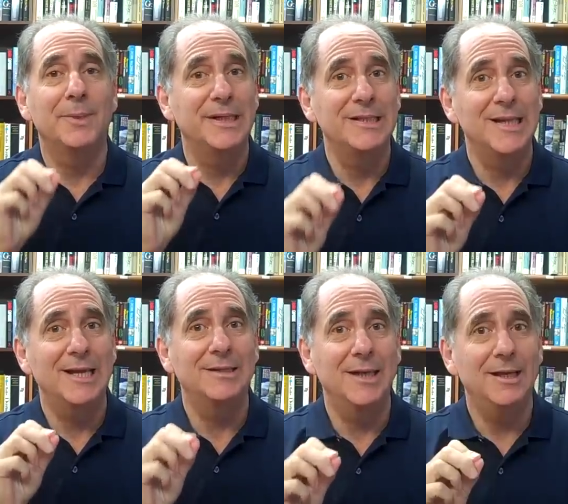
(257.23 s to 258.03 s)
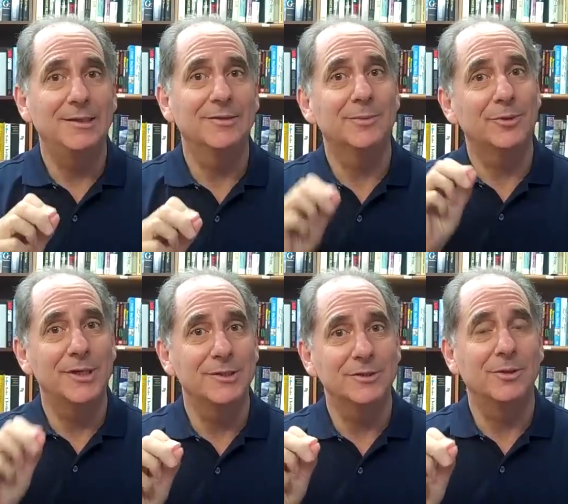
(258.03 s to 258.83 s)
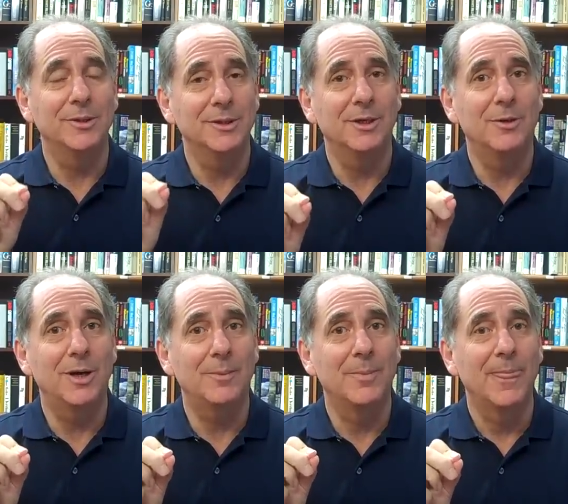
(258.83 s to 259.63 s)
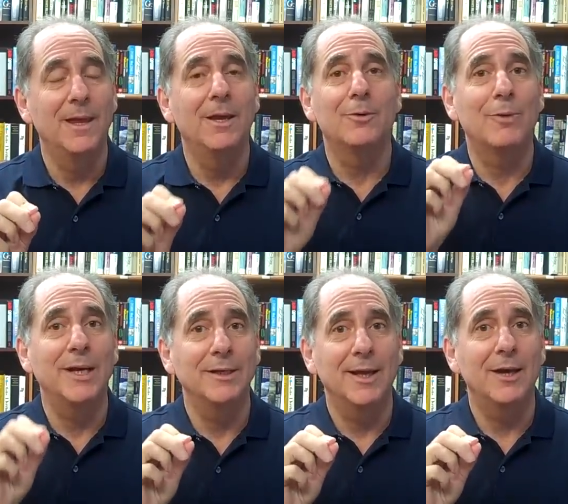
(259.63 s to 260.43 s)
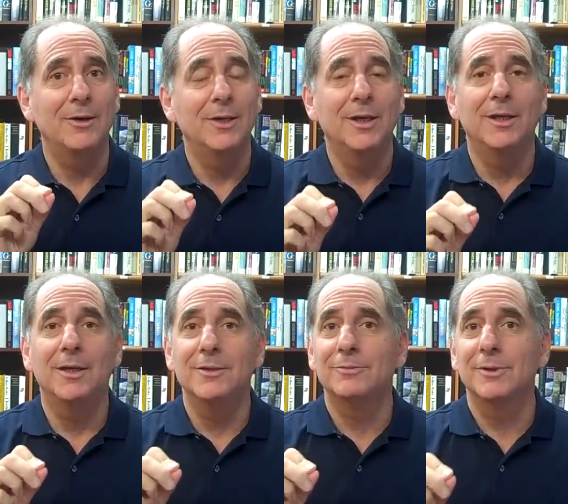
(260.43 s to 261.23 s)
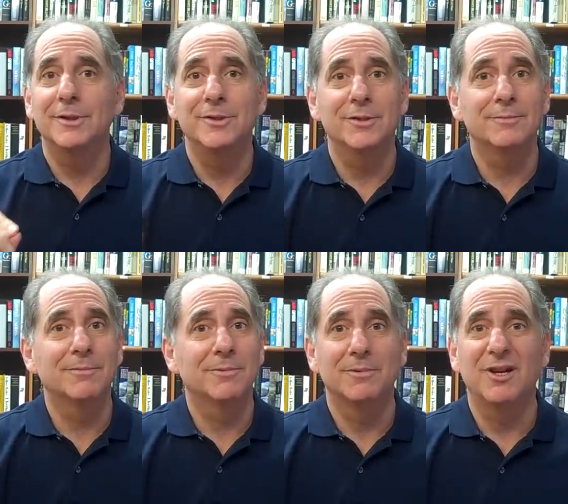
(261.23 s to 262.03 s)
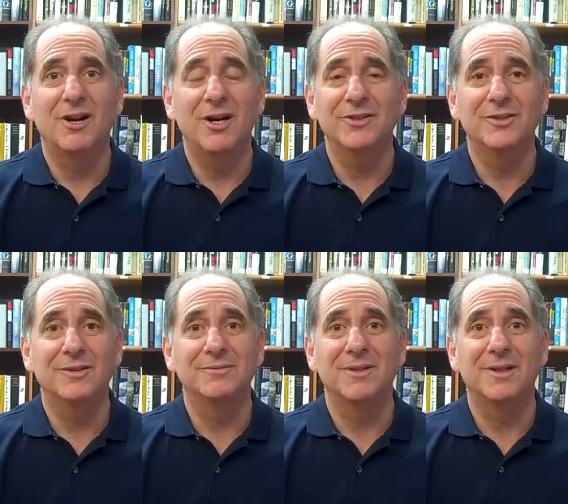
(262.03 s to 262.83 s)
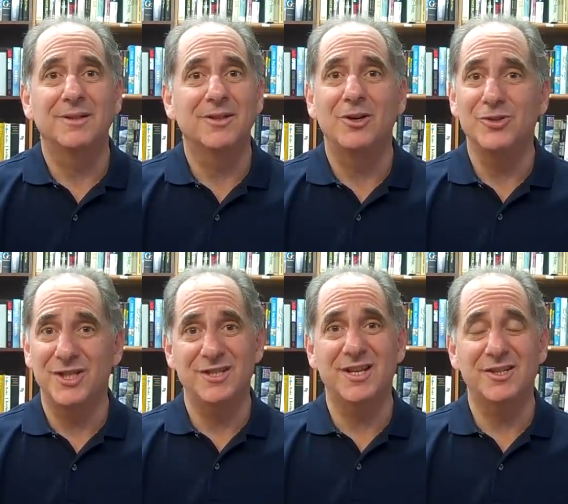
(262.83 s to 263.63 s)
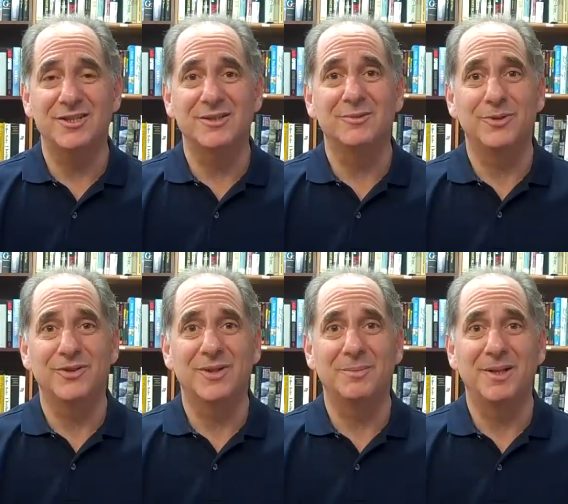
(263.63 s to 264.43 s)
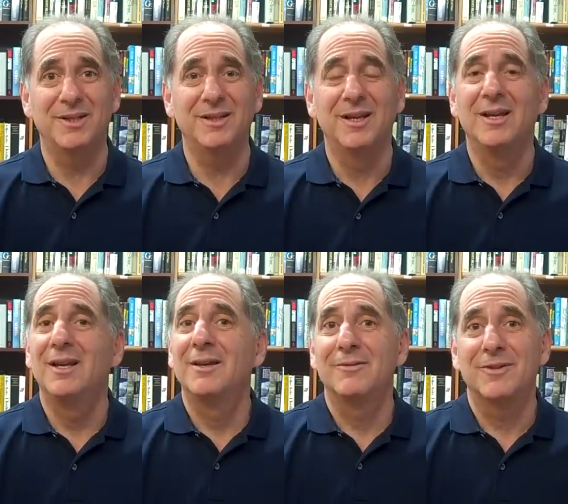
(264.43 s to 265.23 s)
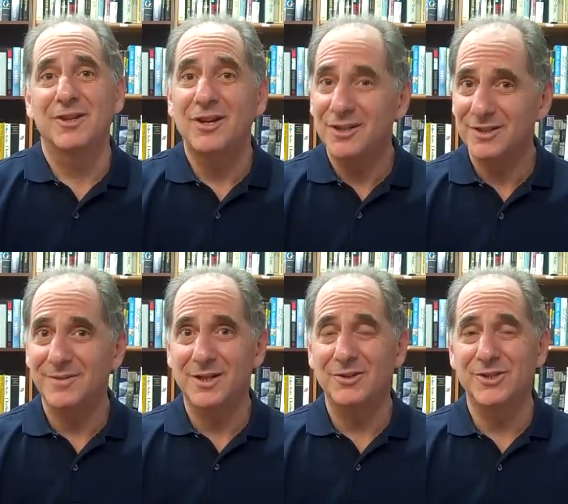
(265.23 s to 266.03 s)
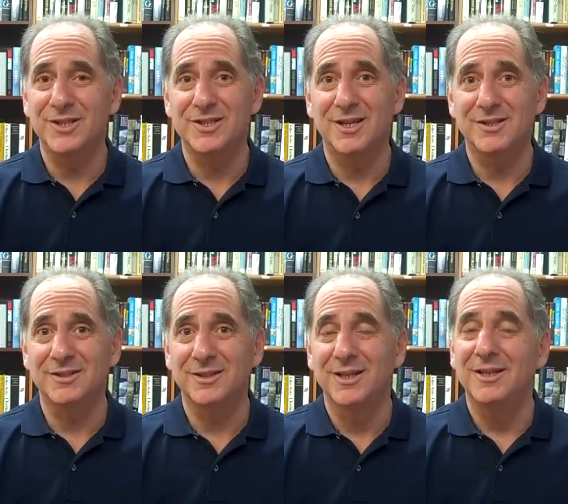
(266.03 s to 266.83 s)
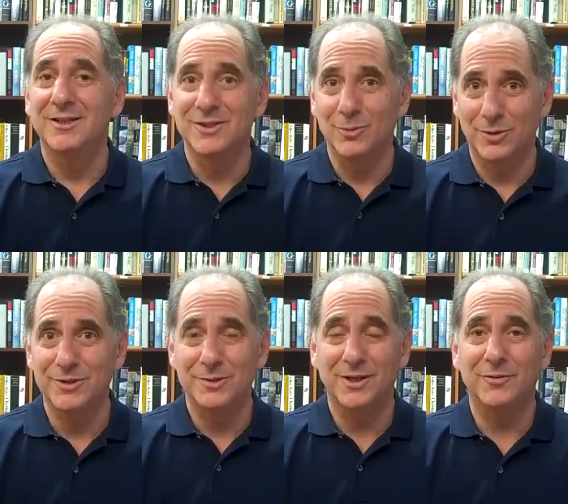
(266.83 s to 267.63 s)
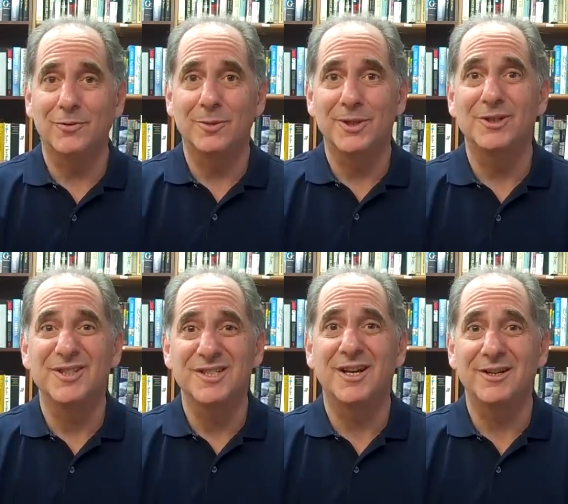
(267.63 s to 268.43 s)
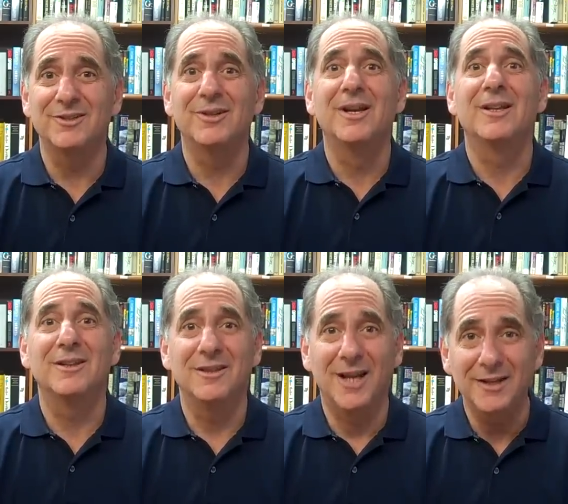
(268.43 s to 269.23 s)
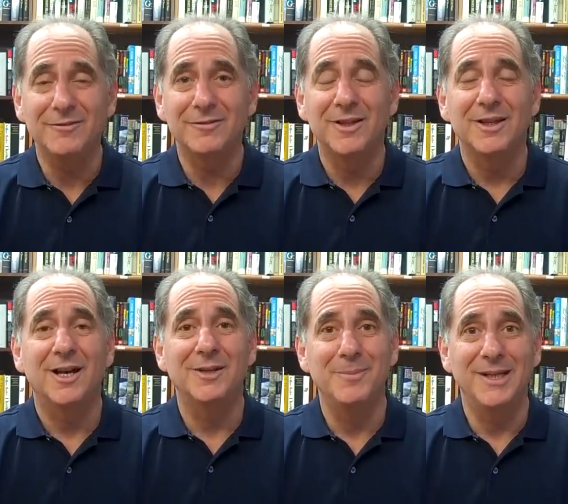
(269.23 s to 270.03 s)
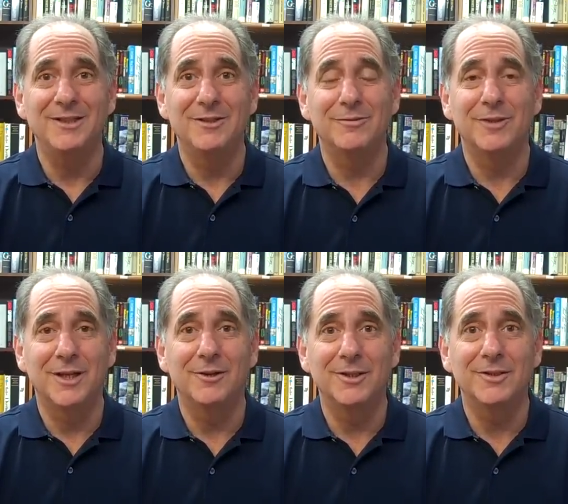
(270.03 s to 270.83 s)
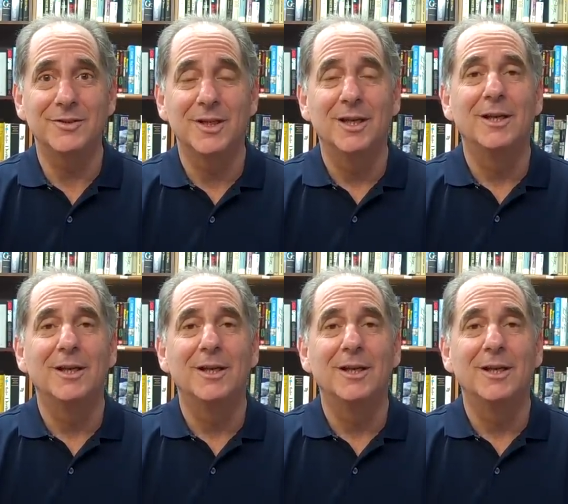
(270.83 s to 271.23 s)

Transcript: But in 10 days, the price is going to go up. Right now, it's really just the cost of a coaching session with somebody for the cost of a coaching session, is it worth transforming your entire life on many different areas?